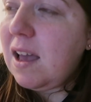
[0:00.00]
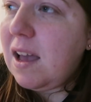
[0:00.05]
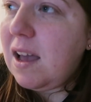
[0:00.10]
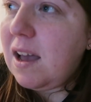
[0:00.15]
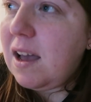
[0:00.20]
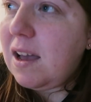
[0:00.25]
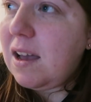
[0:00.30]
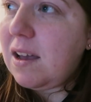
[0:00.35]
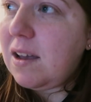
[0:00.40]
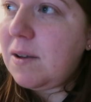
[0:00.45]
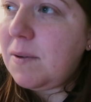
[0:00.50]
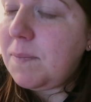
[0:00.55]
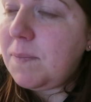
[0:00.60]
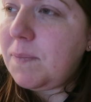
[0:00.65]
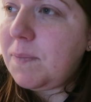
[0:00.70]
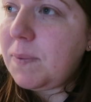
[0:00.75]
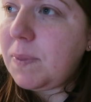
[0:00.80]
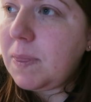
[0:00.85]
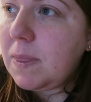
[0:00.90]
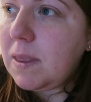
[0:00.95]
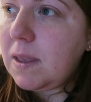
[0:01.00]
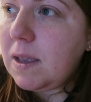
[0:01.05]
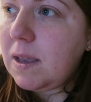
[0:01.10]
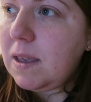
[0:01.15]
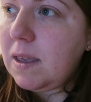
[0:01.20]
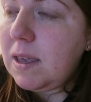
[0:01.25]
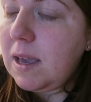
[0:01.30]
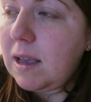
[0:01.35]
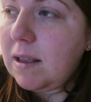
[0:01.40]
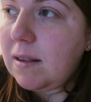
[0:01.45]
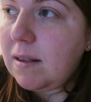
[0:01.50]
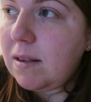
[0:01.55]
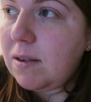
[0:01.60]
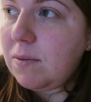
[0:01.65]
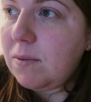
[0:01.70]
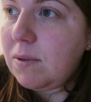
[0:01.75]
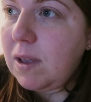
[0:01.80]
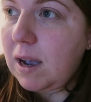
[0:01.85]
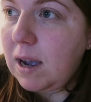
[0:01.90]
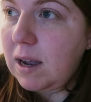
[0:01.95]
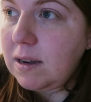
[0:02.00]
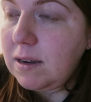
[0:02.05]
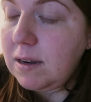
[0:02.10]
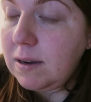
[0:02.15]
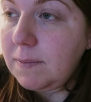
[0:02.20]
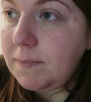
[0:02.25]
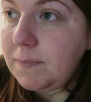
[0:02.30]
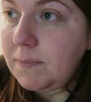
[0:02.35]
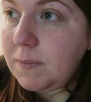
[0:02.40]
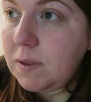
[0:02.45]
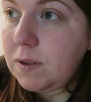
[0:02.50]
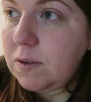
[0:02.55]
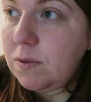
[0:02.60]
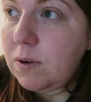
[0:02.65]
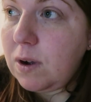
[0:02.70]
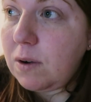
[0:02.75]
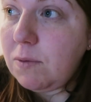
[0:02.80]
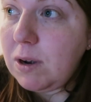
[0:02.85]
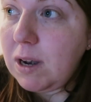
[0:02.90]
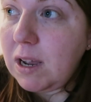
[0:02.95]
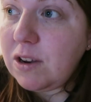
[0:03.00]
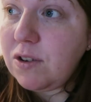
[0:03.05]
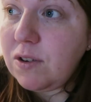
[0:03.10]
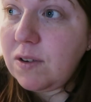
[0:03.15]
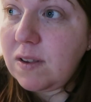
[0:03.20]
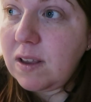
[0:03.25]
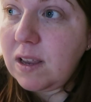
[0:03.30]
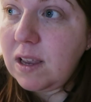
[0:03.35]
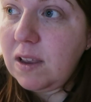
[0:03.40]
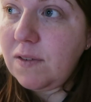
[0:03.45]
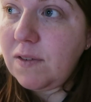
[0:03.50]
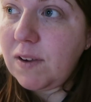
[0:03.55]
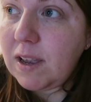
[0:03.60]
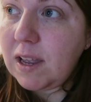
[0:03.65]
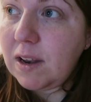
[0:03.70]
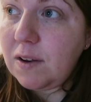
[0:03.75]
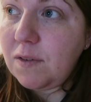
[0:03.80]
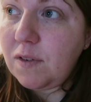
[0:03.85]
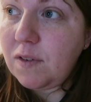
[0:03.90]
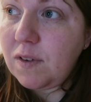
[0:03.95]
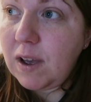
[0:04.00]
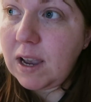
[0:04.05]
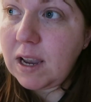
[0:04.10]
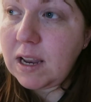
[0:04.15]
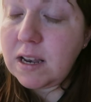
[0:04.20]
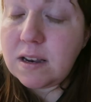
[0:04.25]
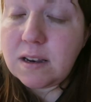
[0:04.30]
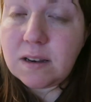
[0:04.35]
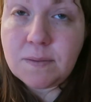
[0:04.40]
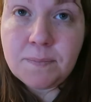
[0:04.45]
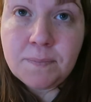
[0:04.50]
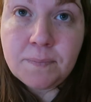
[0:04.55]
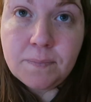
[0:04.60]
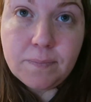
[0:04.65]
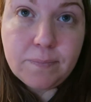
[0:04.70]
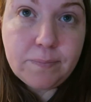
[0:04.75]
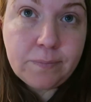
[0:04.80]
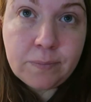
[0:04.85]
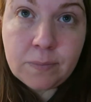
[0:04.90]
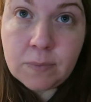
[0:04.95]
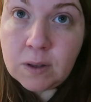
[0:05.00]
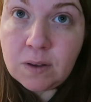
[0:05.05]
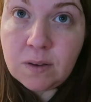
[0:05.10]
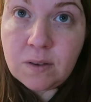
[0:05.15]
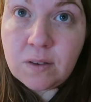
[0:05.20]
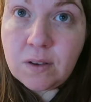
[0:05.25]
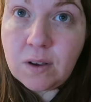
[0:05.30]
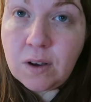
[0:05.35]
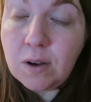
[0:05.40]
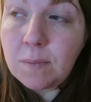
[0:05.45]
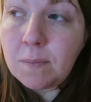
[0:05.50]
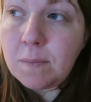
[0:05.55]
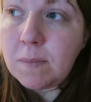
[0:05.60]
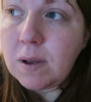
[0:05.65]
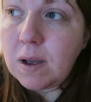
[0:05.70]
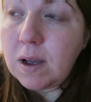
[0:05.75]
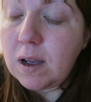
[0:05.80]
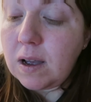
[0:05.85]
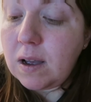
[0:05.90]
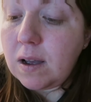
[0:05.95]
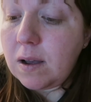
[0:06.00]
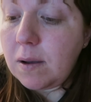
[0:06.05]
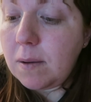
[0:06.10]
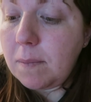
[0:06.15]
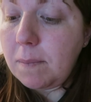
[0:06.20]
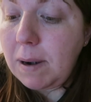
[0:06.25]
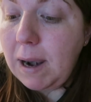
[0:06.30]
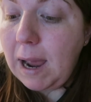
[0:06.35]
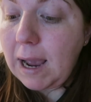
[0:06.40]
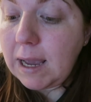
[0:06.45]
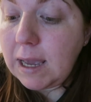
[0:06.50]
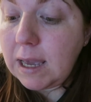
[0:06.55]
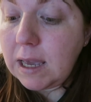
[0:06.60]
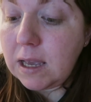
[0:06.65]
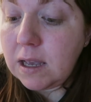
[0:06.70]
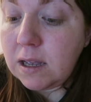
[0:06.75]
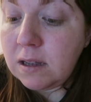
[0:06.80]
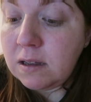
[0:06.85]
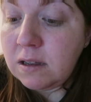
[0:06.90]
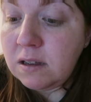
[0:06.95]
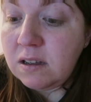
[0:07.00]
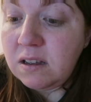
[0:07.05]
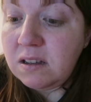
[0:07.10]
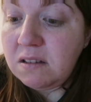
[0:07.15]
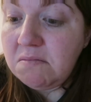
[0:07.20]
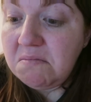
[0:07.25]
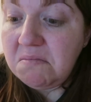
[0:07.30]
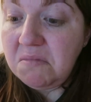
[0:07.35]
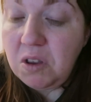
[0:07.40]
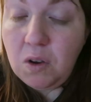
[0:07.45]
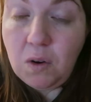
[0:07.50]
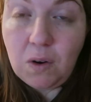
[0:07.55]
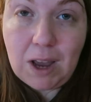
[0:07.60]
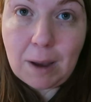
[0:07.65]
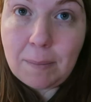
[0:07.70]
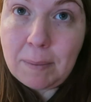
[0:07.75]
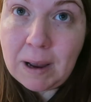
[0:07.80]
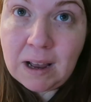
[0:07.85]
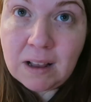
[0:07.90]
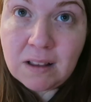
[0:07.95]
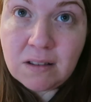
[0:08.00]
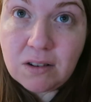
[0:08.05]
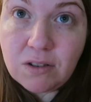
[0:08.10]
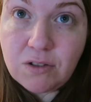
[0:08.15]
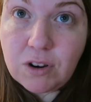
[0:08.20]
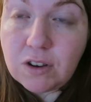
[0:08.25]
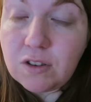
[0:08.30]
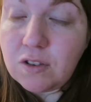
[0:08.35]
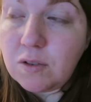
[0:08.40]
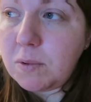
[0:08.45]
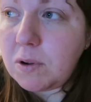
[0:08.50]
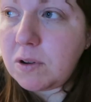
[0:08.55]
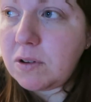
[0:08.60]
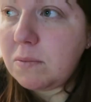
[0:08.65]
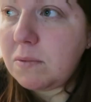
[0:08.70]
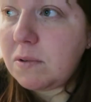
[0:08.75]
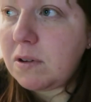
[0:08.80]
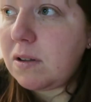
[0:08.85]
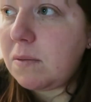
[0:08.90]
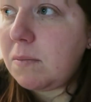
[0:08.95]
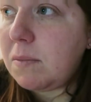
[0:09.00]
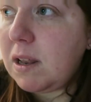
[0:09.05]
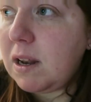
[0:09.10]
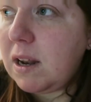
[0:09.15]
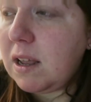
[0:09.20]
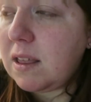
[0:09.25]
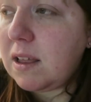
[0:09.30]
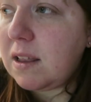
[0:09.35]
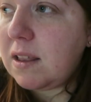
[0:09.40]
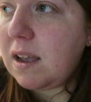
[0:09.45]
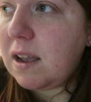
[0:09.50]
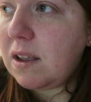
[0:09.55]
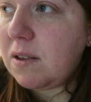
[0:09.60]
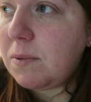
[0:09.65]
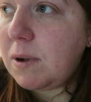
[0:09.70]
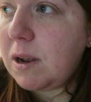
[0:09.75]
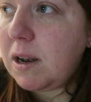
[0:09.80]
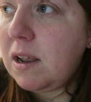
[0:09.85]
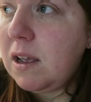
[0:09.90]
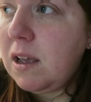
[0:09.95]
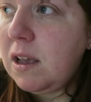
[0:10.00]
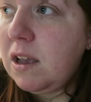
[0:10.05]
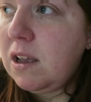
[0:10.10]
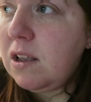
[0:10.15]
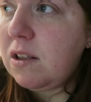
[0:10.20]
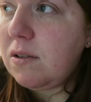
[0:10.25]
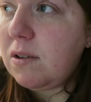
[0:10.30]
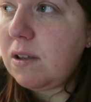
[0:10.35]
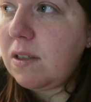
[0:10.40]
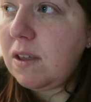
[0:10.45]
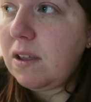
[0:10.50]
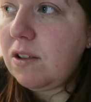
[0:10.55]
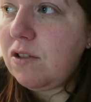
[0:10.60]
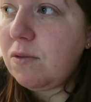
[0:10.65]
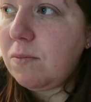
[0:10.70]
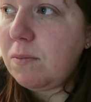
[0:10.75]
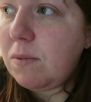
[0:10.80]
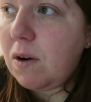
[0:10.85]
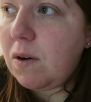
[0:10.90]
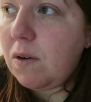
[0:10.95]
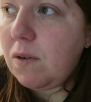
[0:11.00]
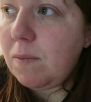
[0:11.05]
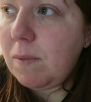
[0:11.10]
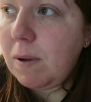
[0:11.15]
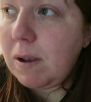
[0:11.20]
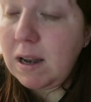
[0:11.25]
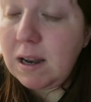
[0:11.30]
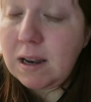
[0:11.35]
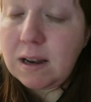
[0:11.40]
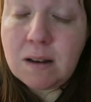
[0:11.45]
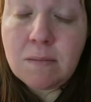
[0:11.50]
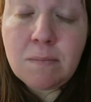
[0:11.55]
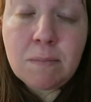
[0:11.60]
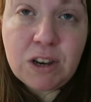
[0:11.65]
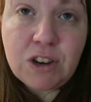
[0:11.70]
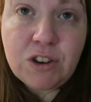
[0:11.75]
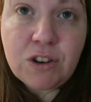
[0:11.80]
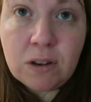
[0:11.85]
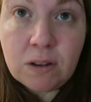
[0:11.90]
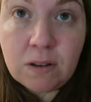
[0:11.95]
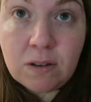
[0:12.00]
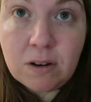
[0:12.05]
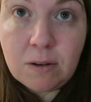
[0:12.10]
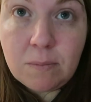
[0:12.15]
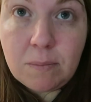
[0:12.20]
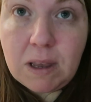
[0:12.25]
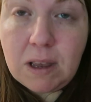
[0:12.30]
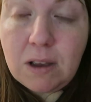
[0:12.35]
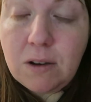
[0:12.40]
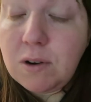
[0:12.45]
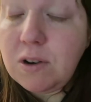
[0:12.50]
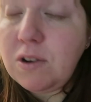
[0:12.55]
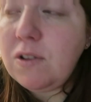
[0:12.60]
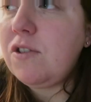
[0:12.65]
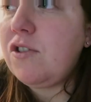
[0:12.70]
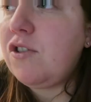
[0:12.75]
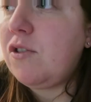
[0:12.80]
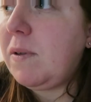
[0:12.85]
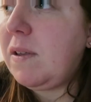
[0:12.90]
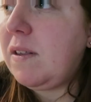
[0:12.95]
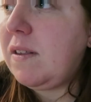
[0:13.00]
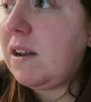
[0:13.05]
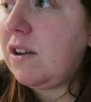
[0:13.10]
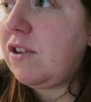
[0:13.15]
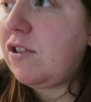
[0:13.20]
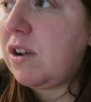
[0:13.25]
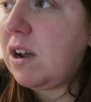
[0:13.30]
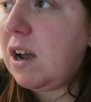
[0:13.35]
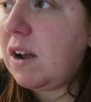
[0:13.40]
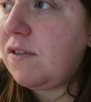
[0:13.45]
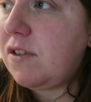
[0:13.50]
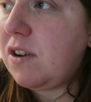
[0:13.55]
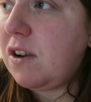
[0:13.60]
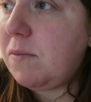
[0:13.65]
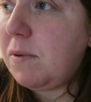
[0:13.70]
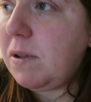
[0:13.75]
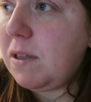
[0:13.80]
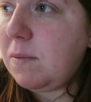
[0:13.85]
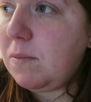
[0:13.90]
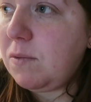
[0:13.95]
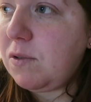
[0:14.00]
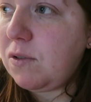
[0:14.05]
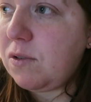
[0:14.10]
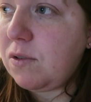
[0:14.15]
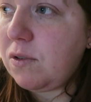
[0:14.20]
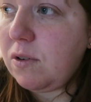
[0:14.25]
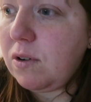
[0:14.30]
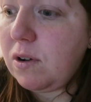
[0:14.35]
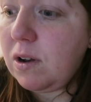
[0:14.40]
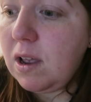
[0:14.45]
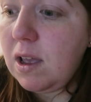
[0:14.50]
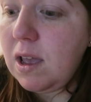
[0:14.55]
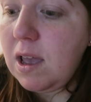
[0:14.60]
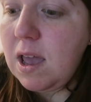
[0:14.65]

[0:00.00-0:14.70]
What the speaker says: Yes, so that. So I would like to see if I can find some black yoga pants or tracksuit bottoms or something like that there as well. So I think tomorrow my little mission is going to be going to the shopping center after I bring them to school